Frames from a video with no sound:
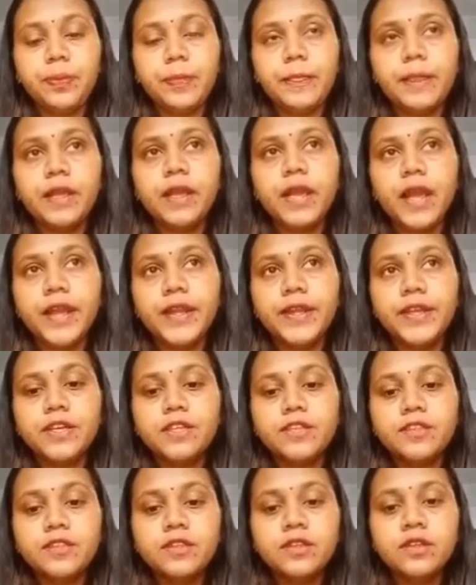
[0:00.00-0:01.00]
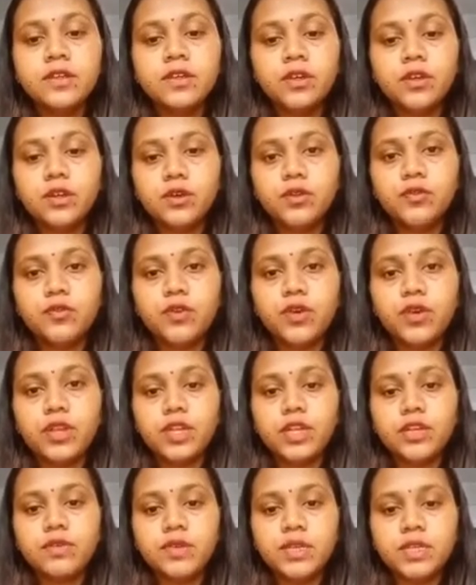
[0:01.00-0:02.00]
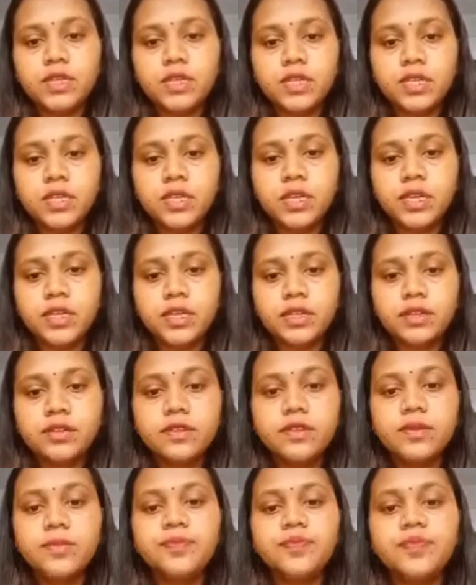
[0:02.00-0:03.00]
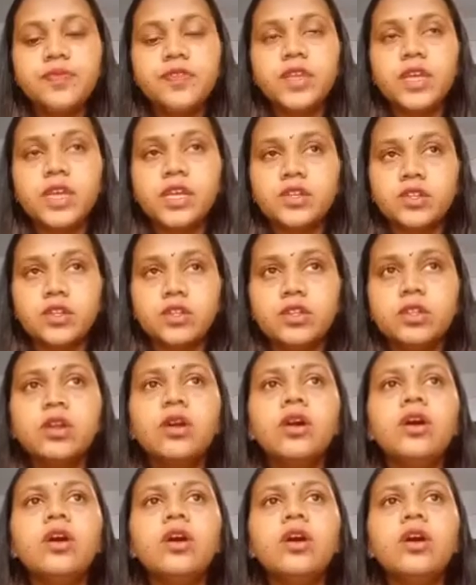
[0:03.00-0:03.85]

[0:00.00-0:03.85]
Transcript: guidance for investigators section,